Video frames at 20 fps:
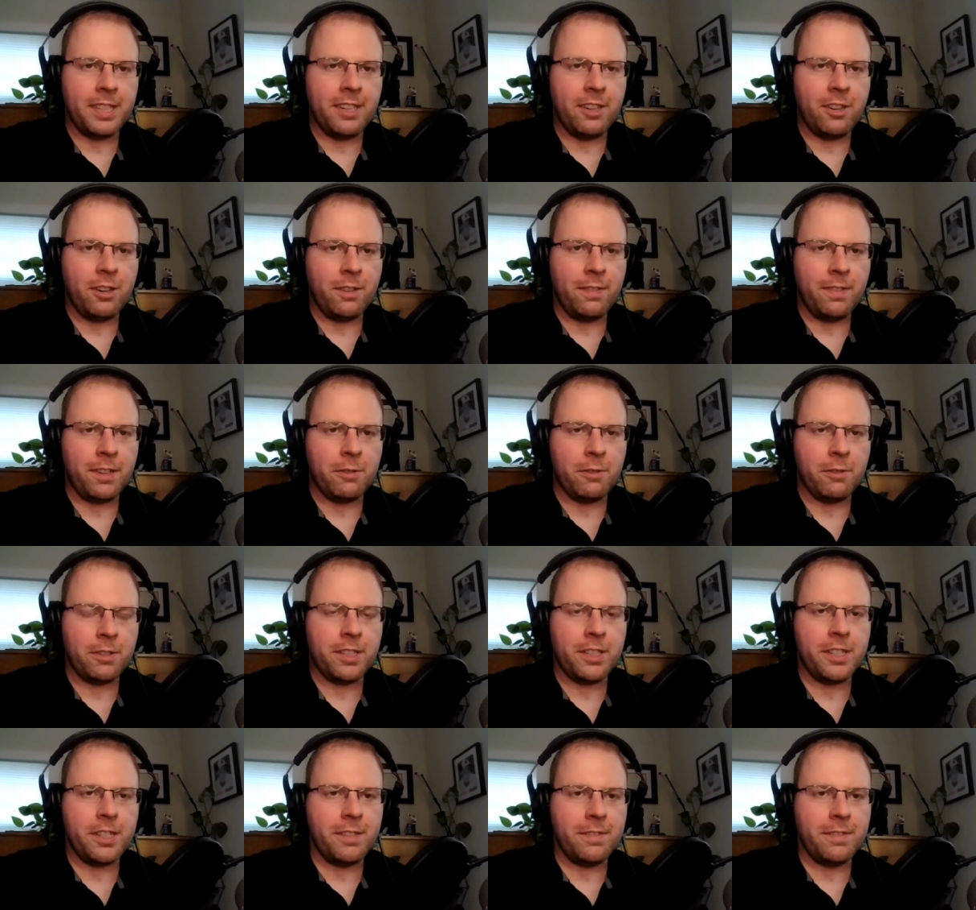the off the
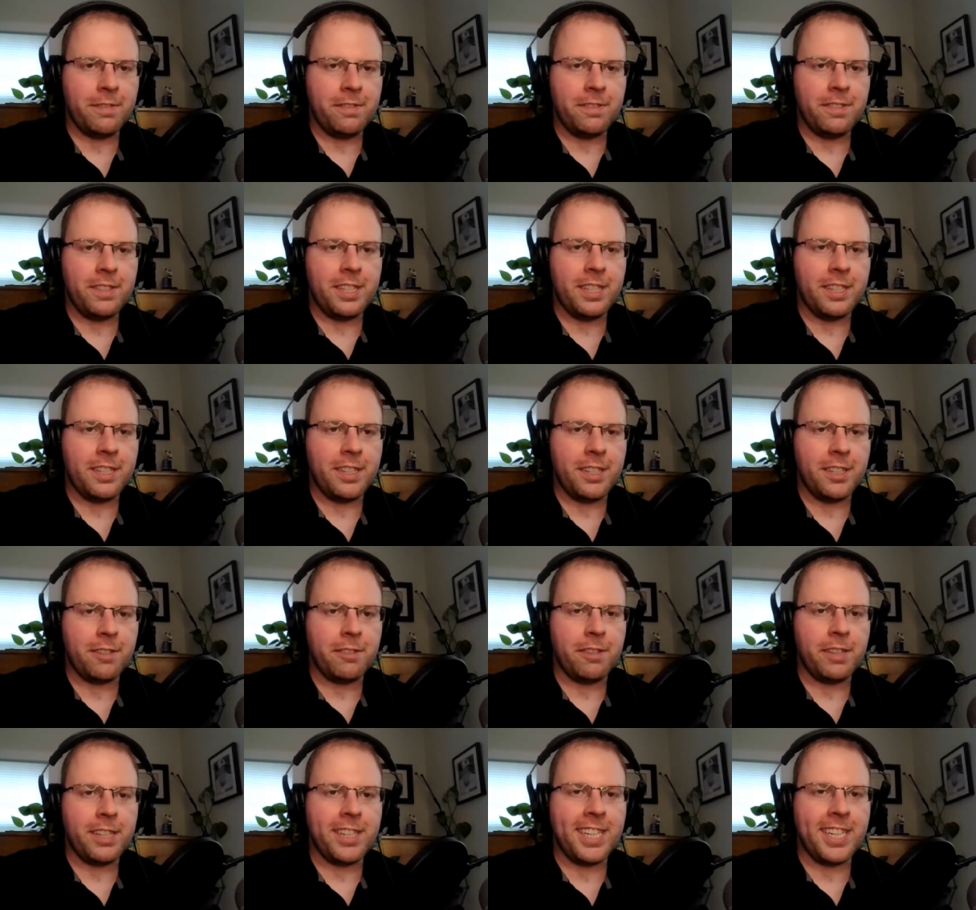court stuff in
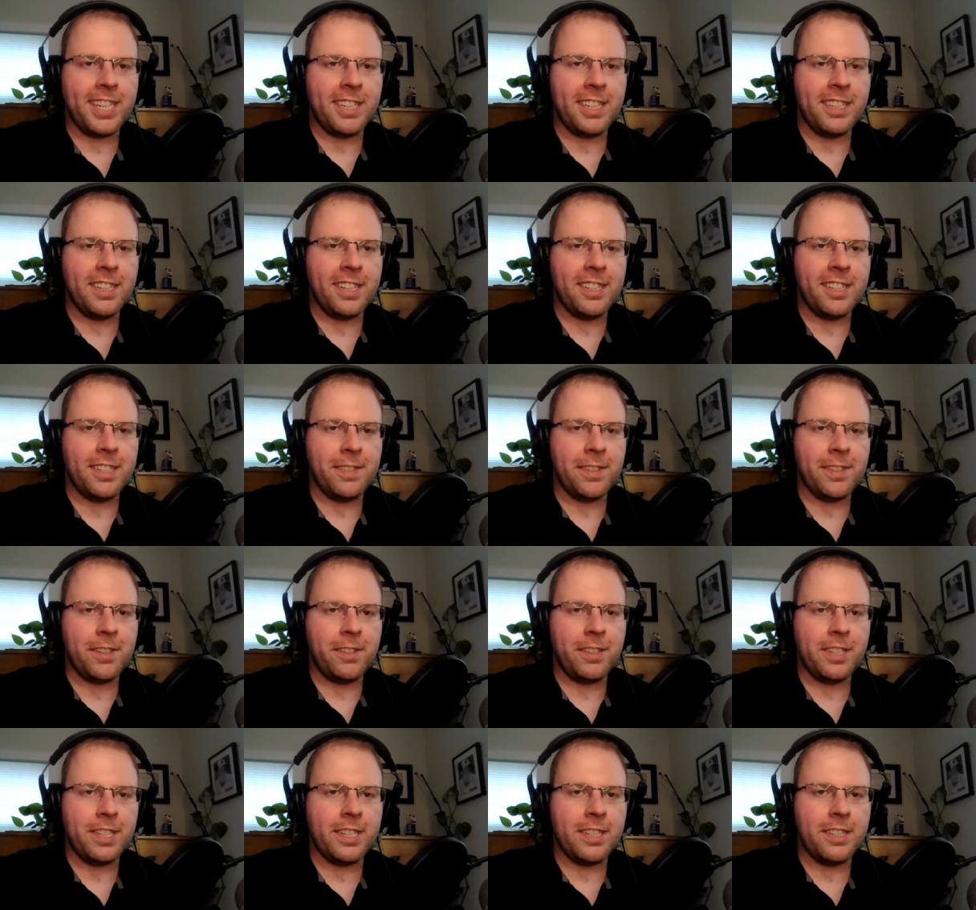Hungary. You got into the
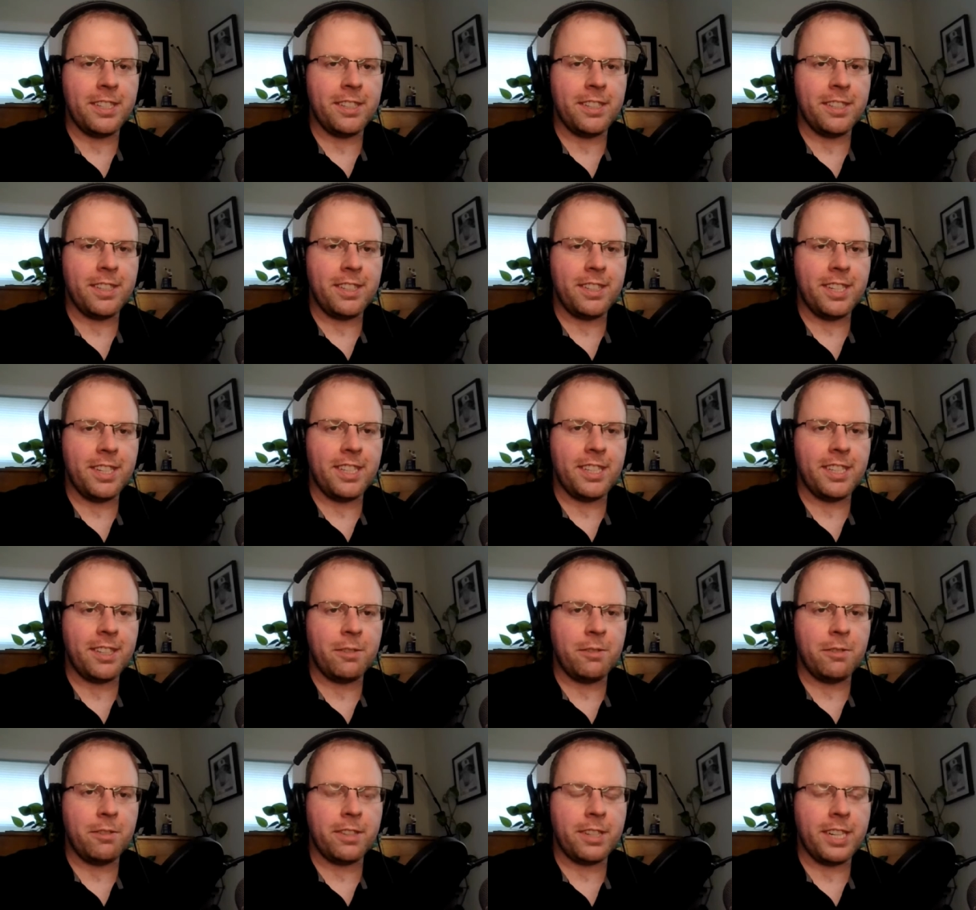difficulties on the
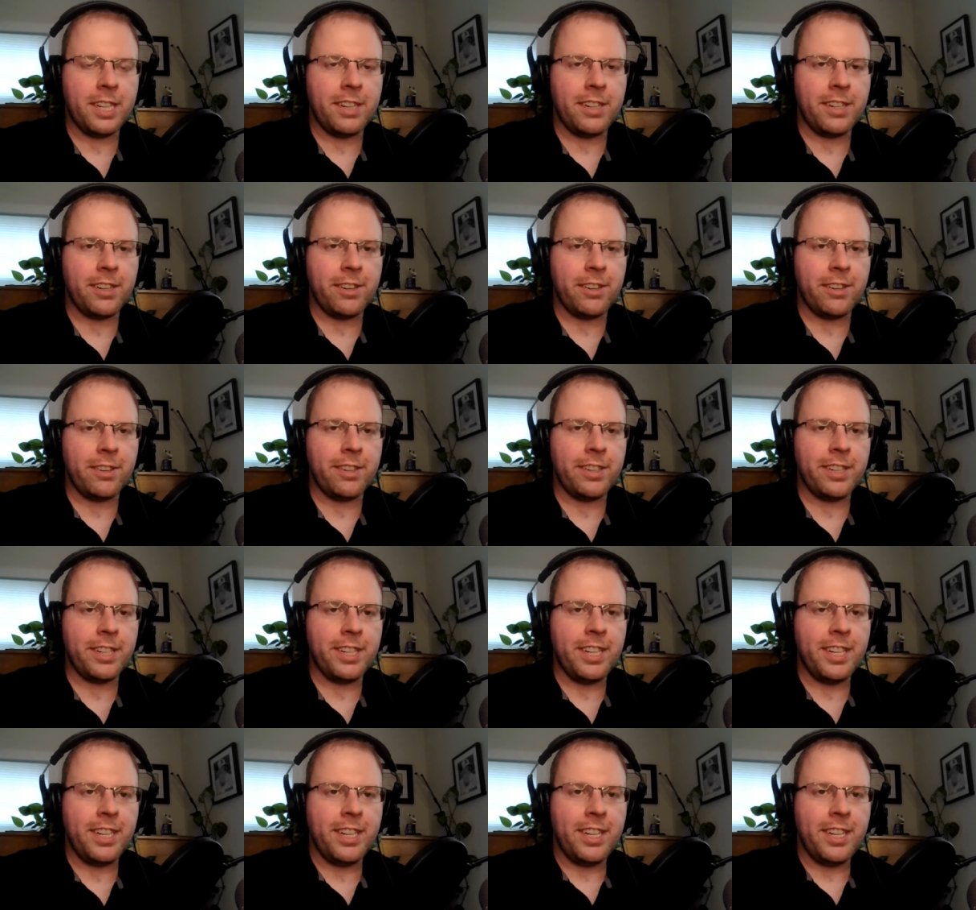court. Now you're
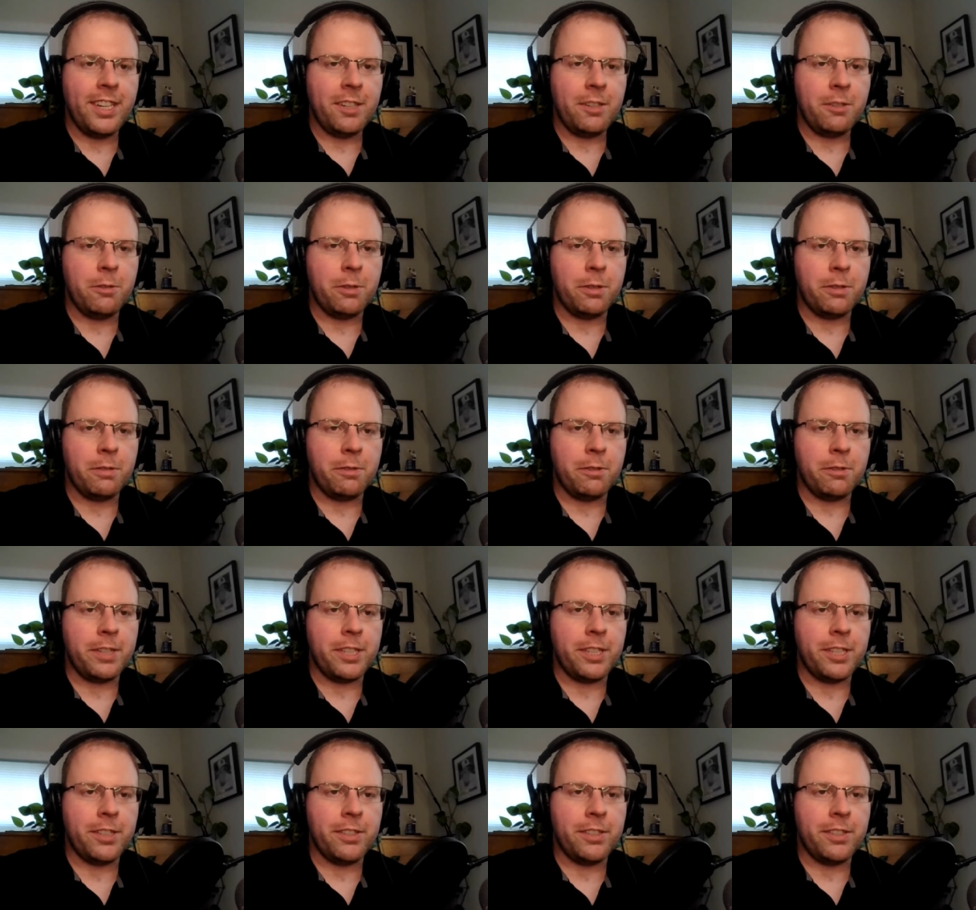going through
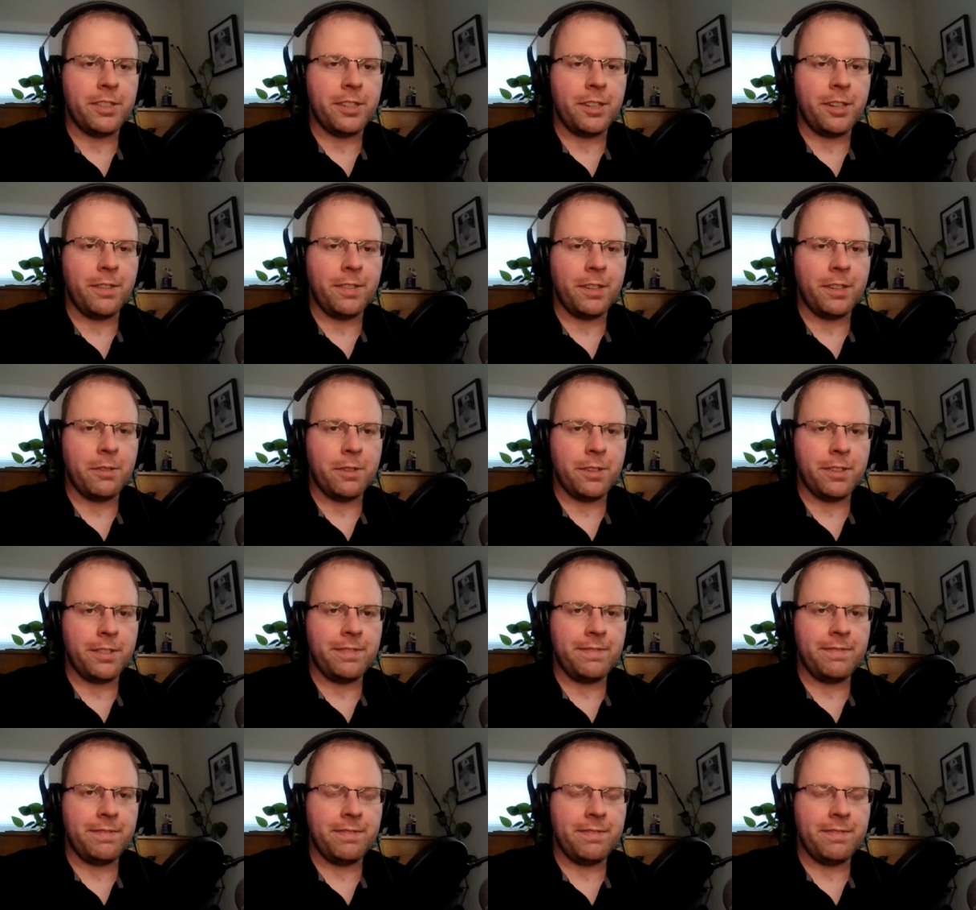issues off the court.